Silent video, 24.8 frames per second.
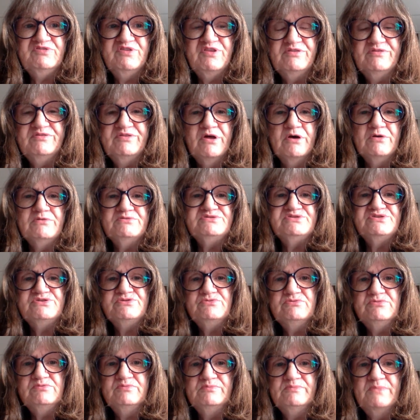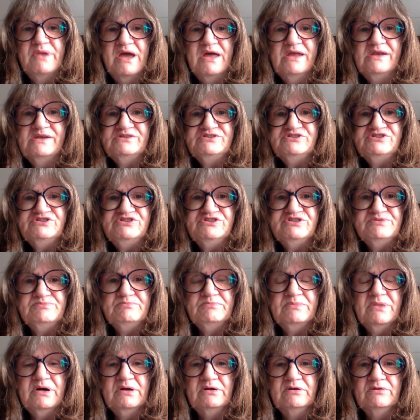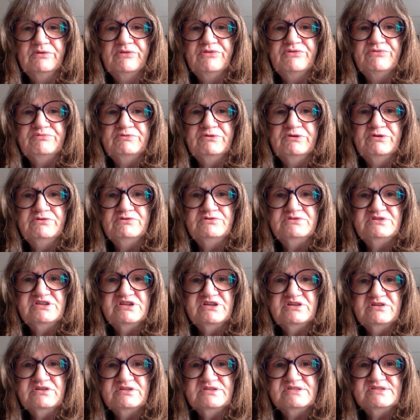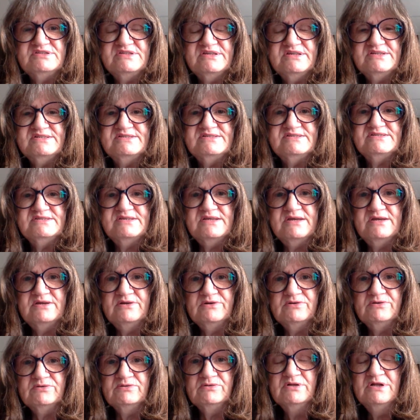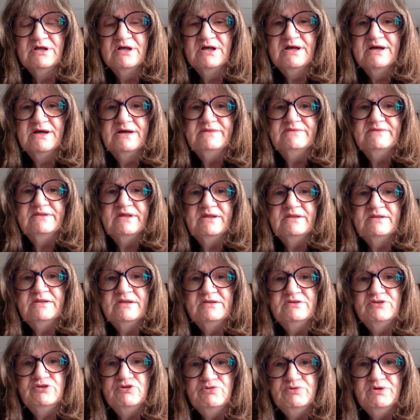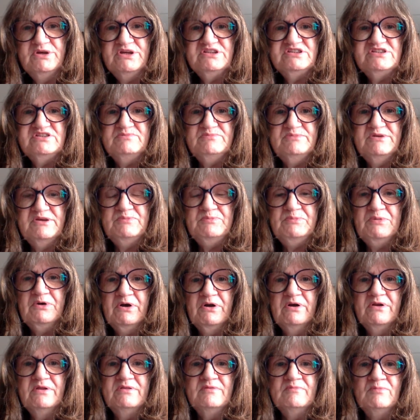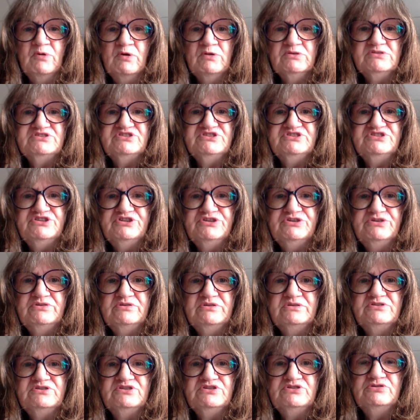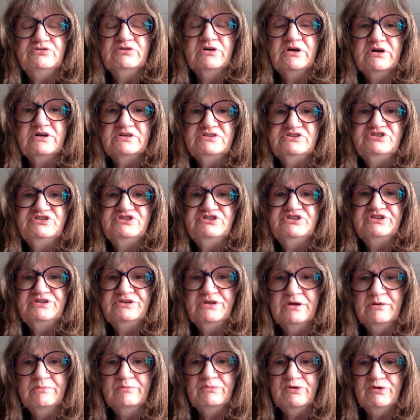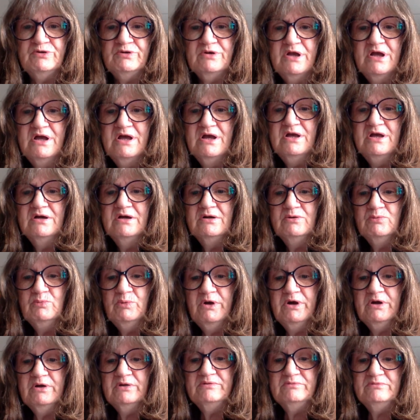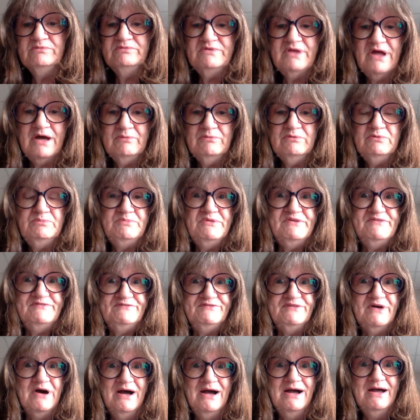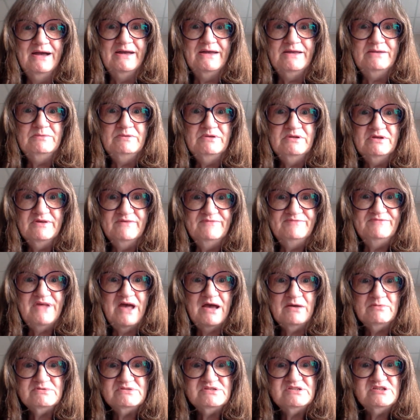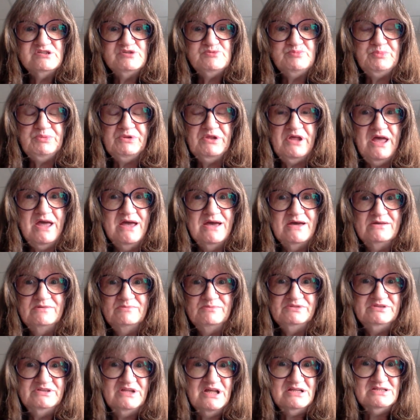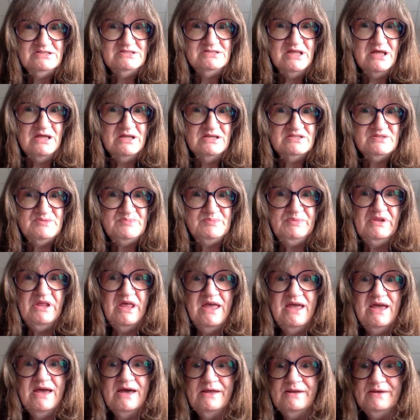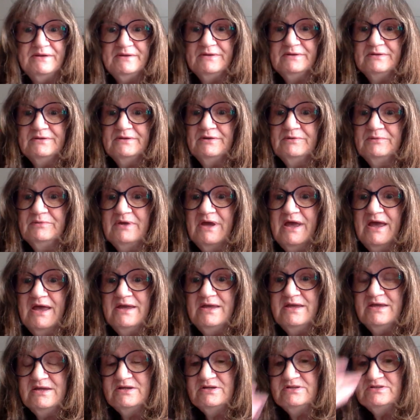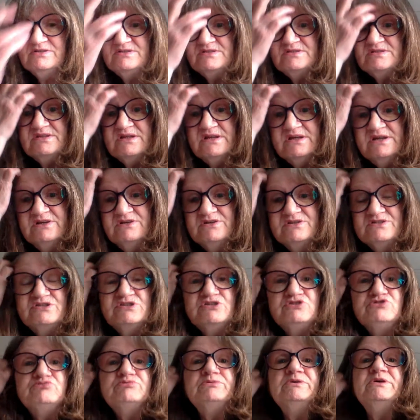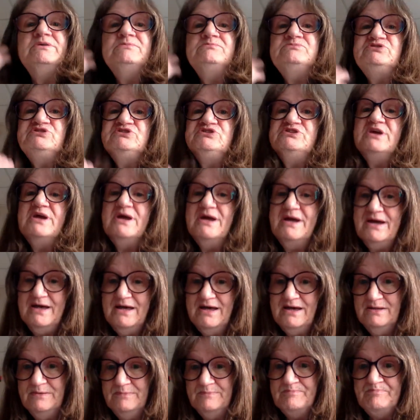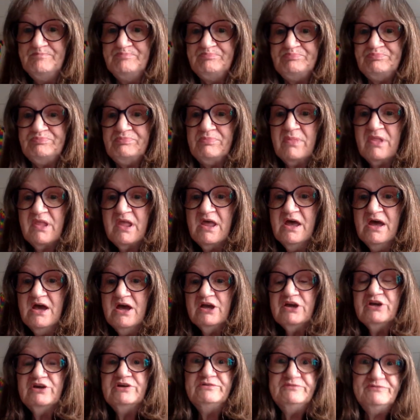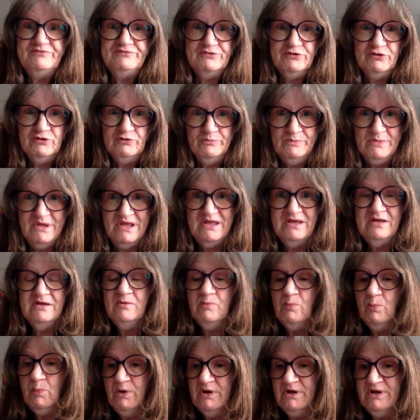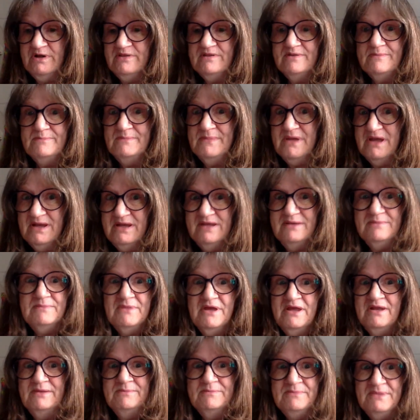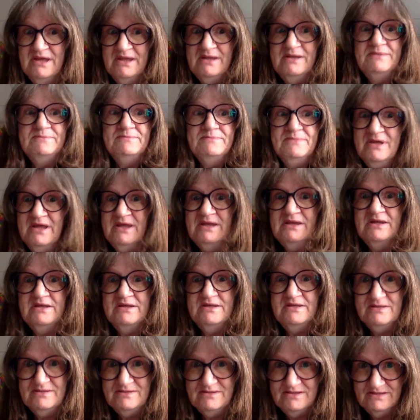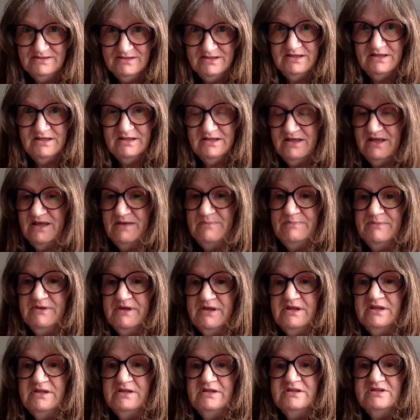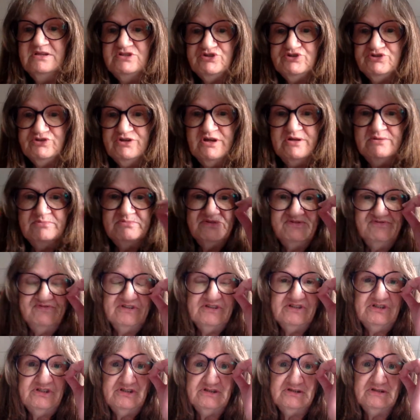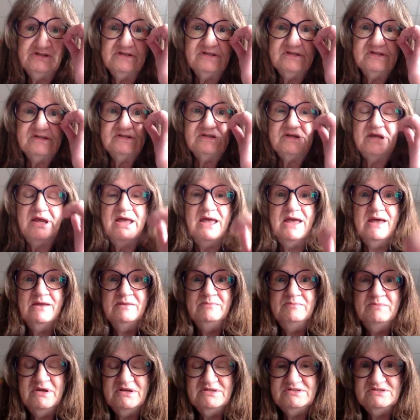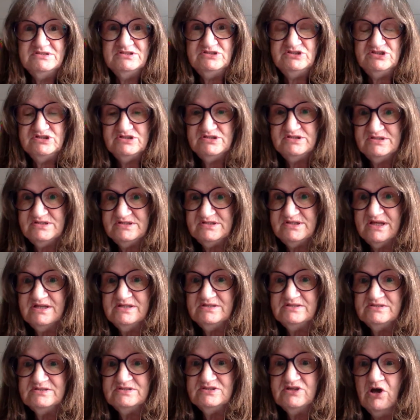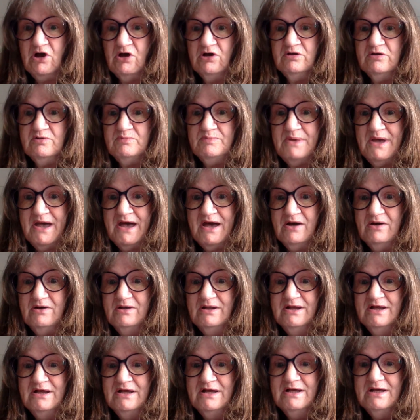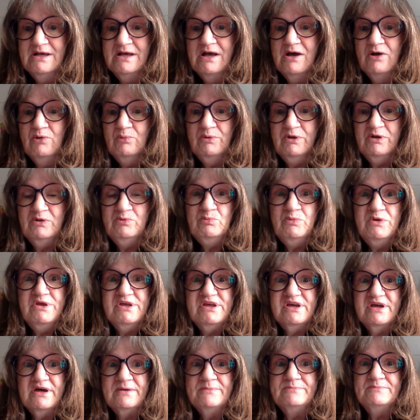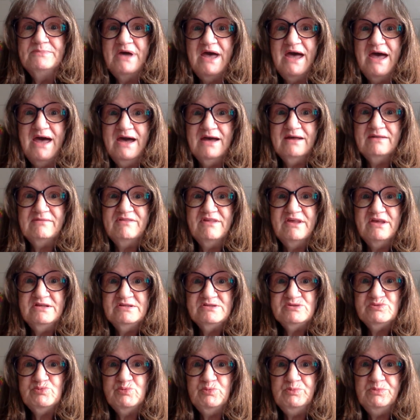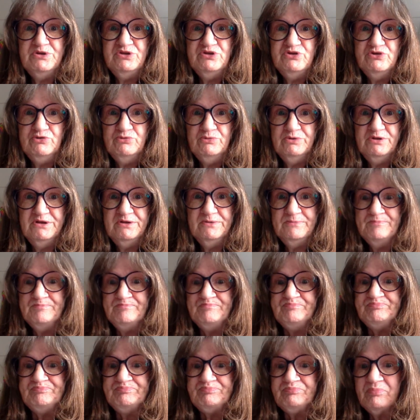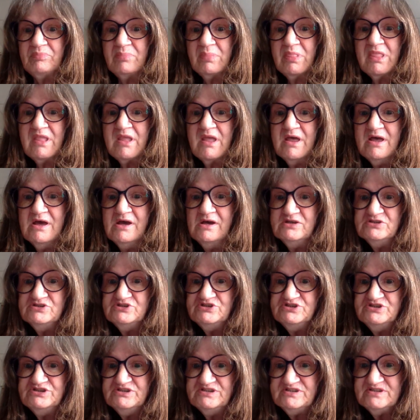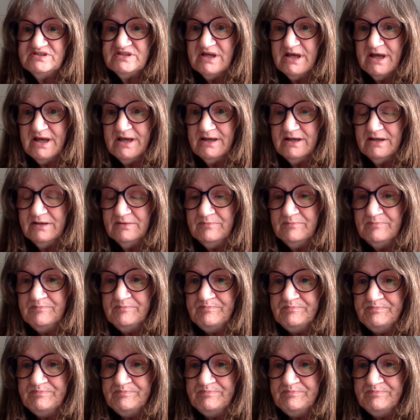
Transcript: those who manage to muddle through till the sixth seal, then you get to be part of the multitude, too large to number. Well, that would be fine if that was his plan, but that's not his plan. Okay, here's a dream she had confirming one of the many, many, many, many that keep getting these dreams, visions, and messages that talk about when we come back, things we'll be doing. She said,